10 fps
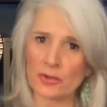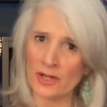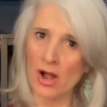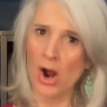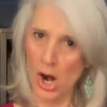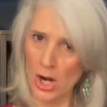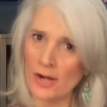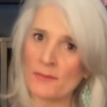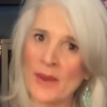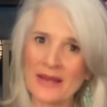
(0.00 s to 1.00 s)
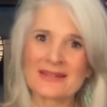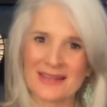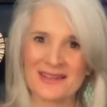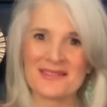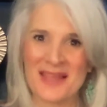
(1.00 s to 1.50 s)
sort of got hard baked
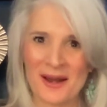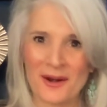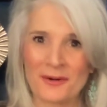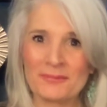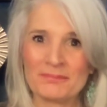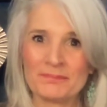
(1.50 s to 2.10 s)
in there